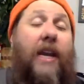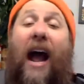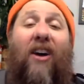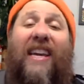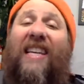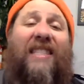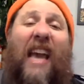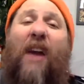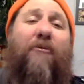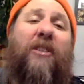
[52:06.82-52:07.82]
And I'll
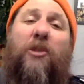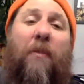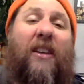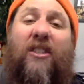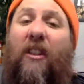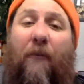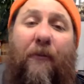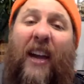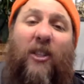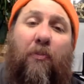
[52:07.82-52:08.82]
kiss every special
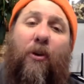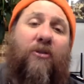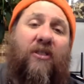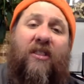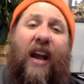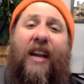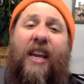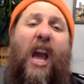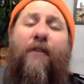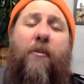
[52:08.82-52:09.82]
effects person's
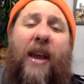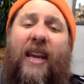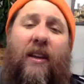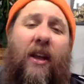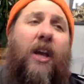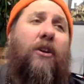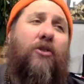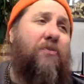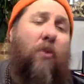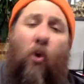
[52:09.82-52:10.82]
hiney for making
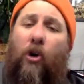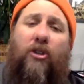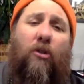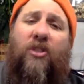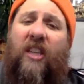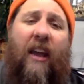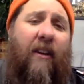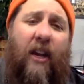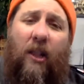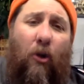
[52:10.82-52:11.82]
look so
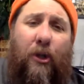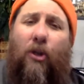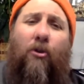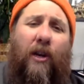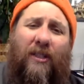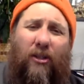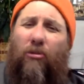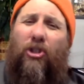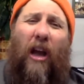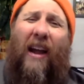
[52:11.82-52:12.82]
scary and look glory and
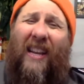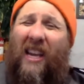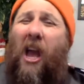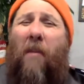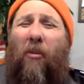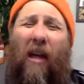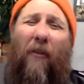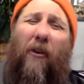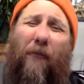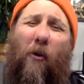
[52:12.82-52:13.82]
so shiny.
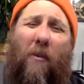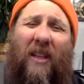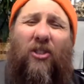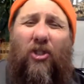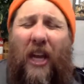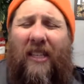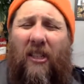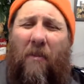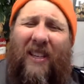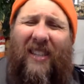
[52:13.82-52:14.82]
Without the aforementioned
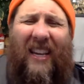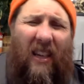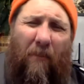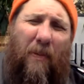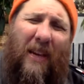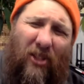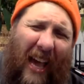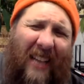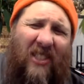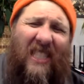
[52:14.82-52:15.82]
change, the best I give Pete
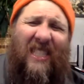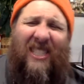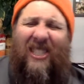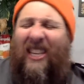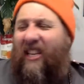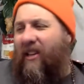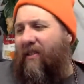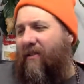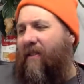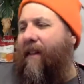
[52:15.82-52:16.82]
Jackson is to
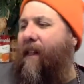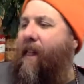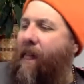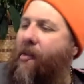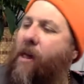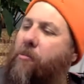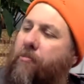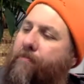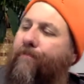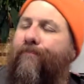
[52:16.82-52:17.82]
see.